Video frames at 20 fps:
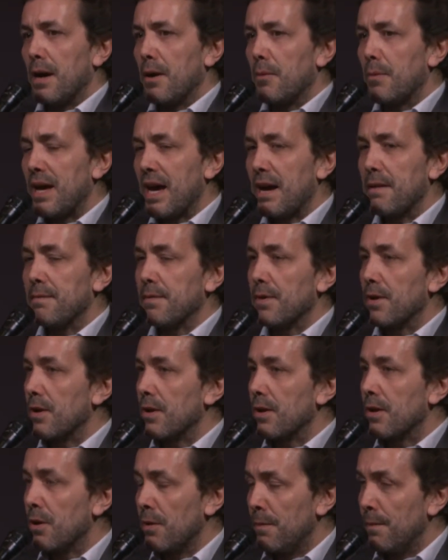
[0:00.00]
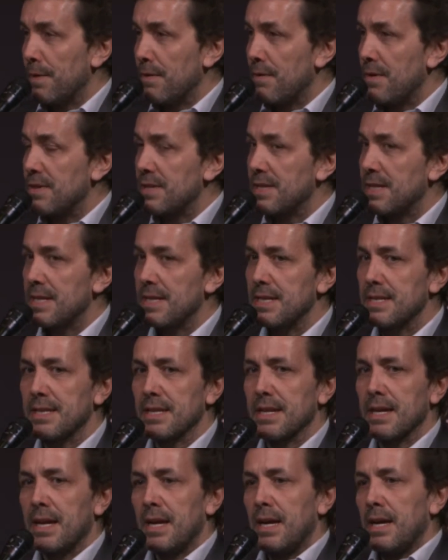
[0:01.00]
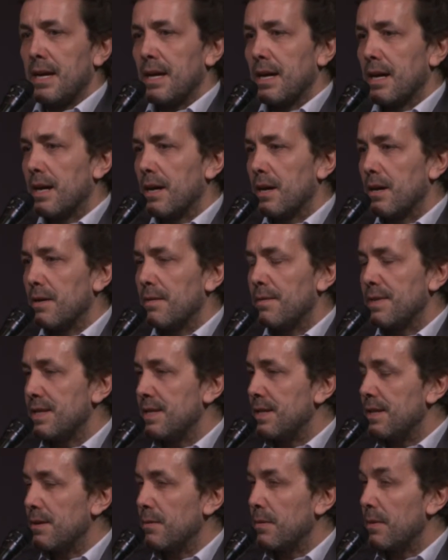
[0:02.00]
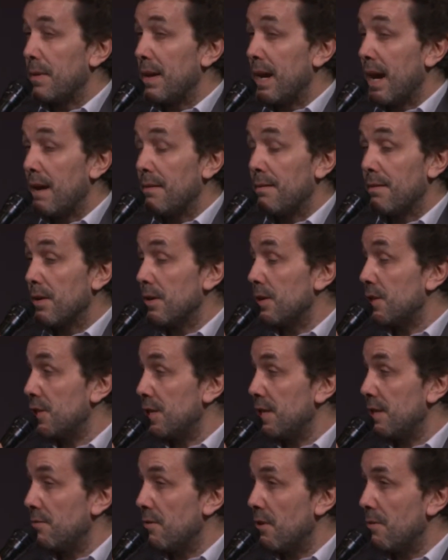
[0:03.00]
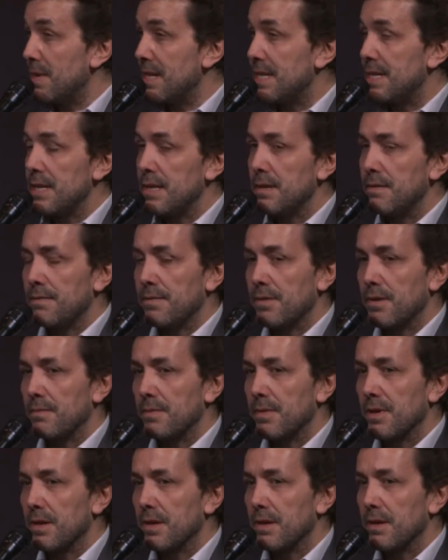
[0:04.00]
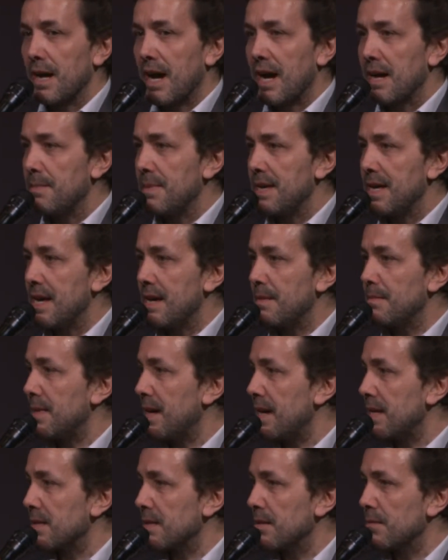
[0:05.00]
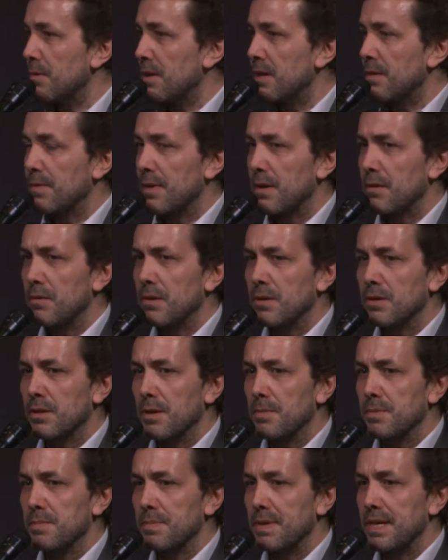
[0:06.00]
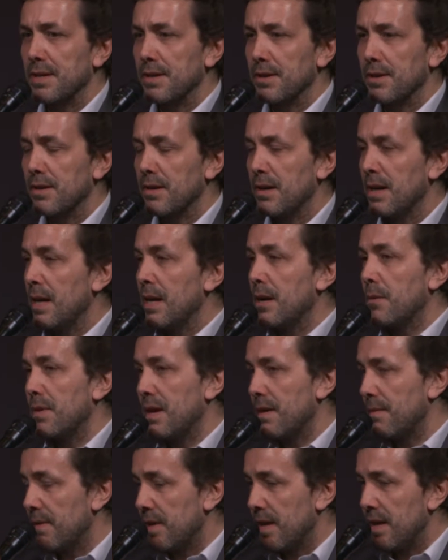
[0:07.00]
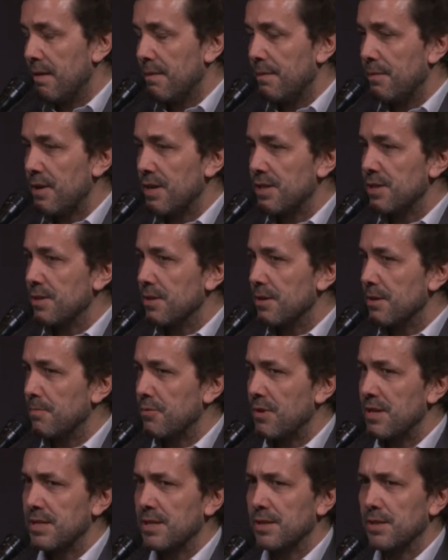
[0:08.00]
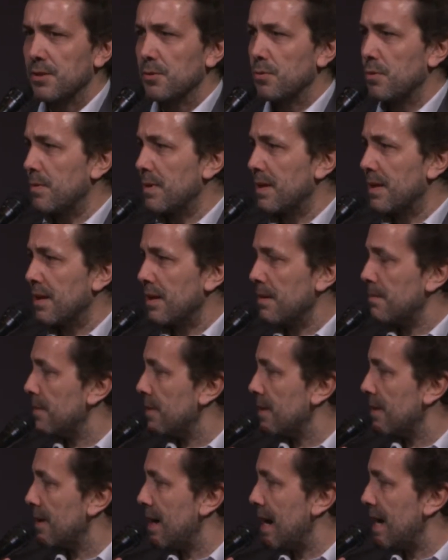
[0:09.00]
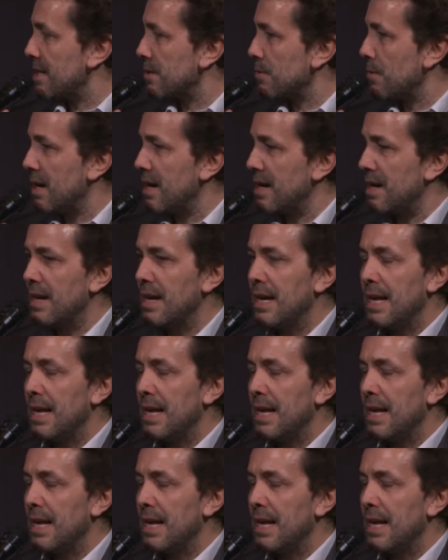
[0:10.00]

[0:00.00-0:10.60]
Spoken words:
We have conferences. This year we will have Ginny Rometty from IBM as one of our top speakers. We have the French president who will come as well.